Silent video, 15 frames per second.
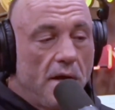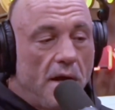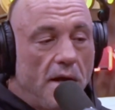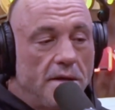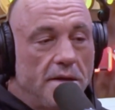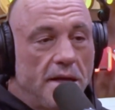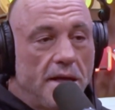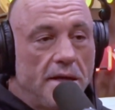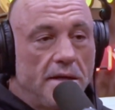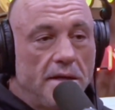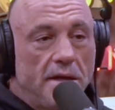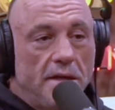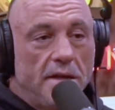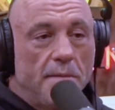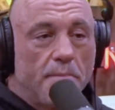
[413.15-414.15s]
And then
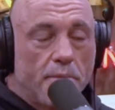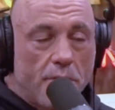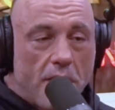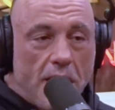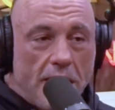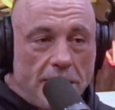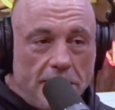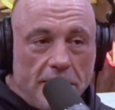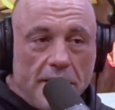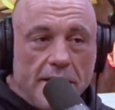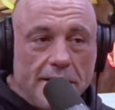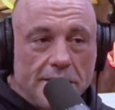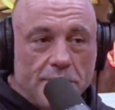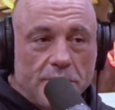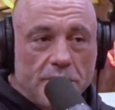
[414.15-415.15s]
in the Pride
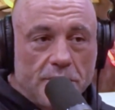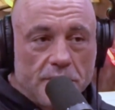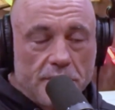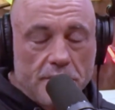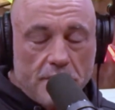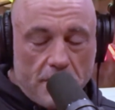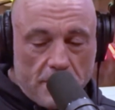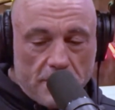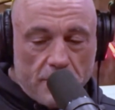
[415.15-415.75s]
days, which was uh,